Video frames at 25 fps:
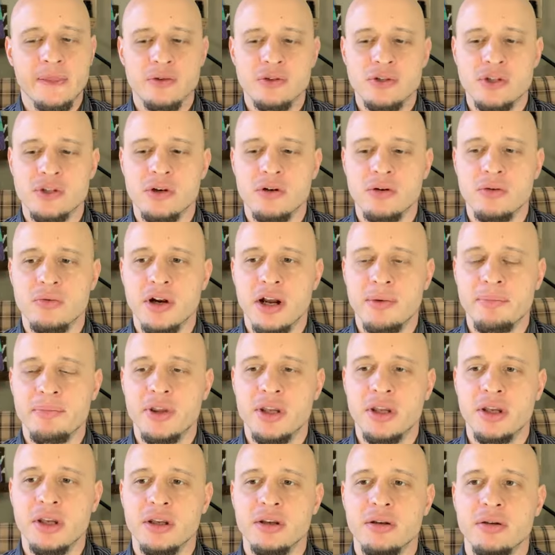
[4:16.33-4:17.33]
So what I'm
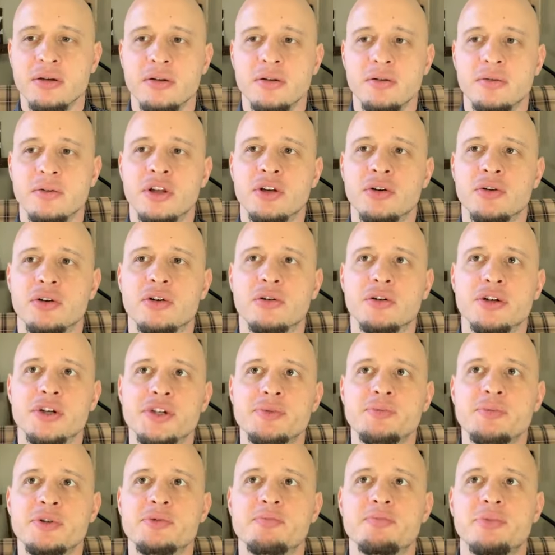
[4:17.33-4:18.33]
thinking, you know,
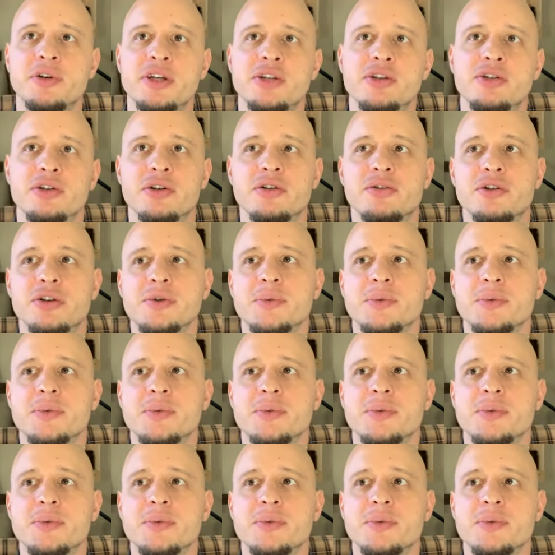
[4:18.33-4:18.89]
Christmas pizza.